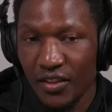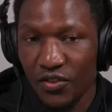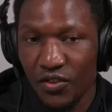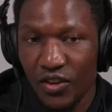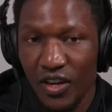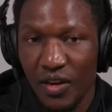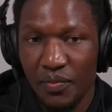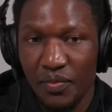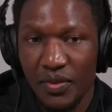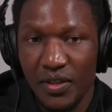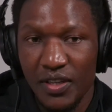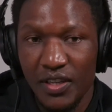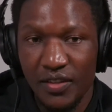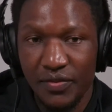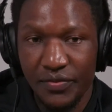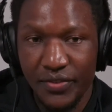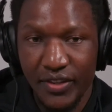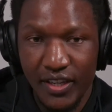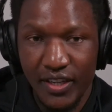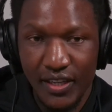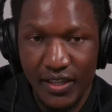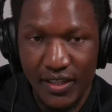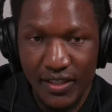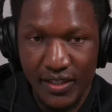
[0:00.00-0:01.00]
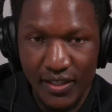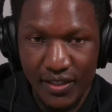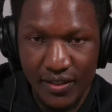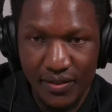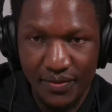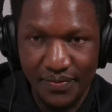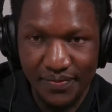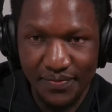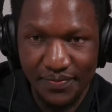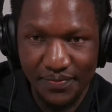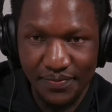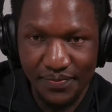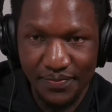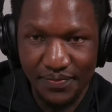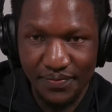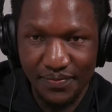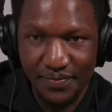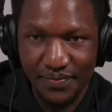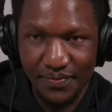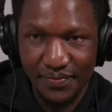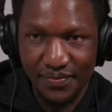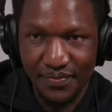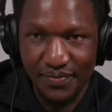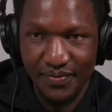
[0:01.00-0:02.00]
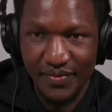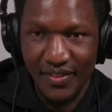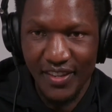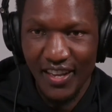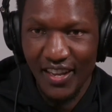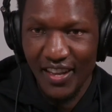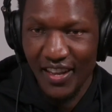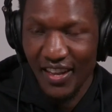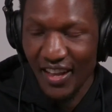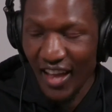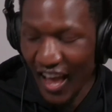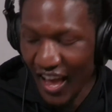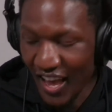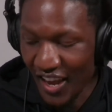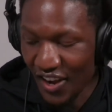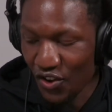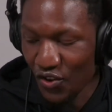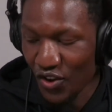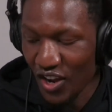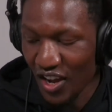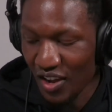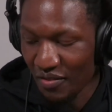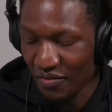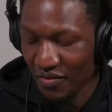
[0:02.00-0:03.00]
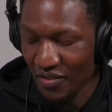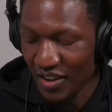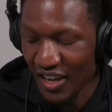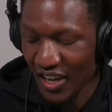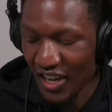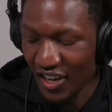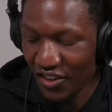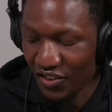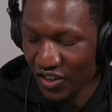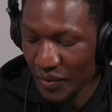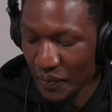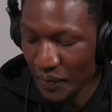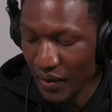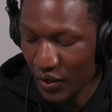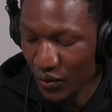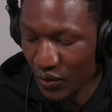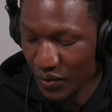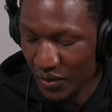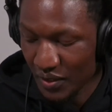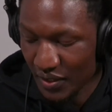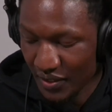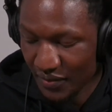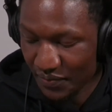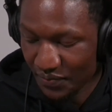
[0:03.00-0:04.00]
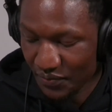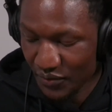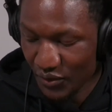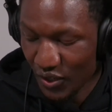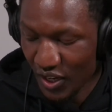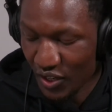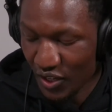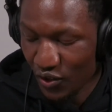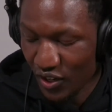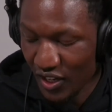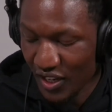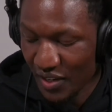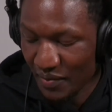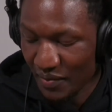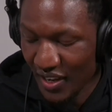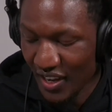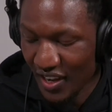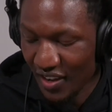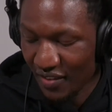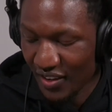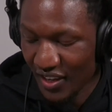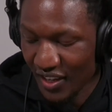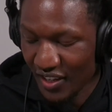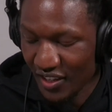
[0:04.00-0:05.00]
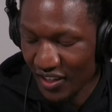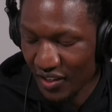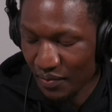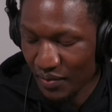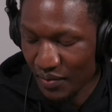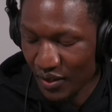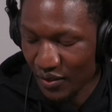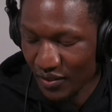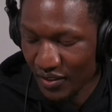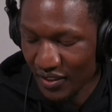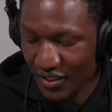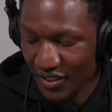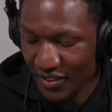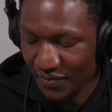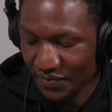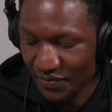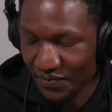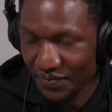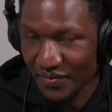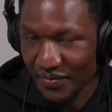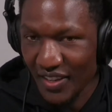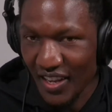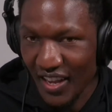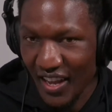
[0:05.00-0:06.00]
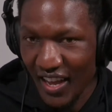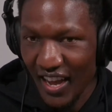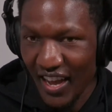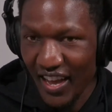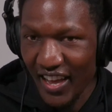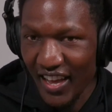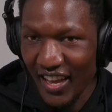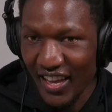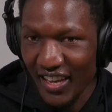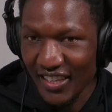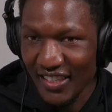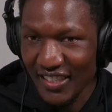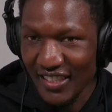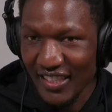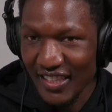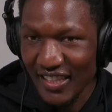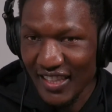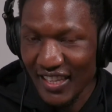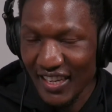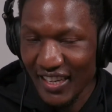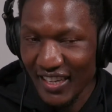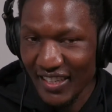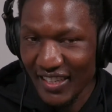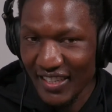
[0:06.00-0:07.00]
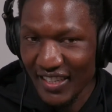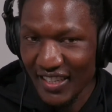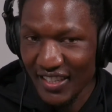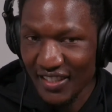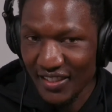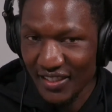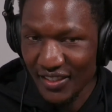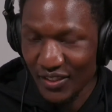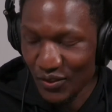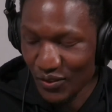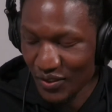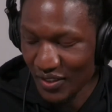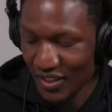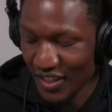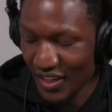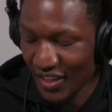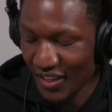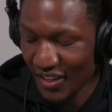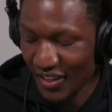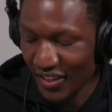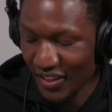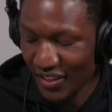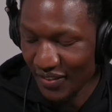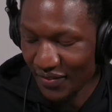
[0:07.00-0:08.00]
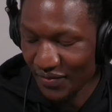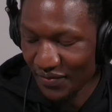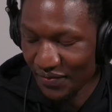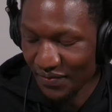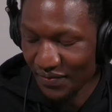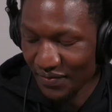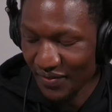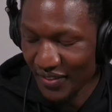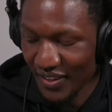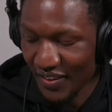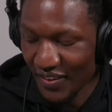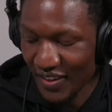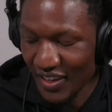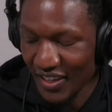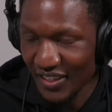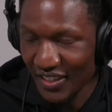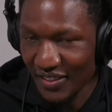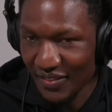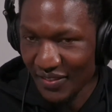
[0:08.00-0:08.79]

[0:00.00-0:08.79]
to be difficult. And you have £100. So I told him I have £100. I had 3 days to stay, right?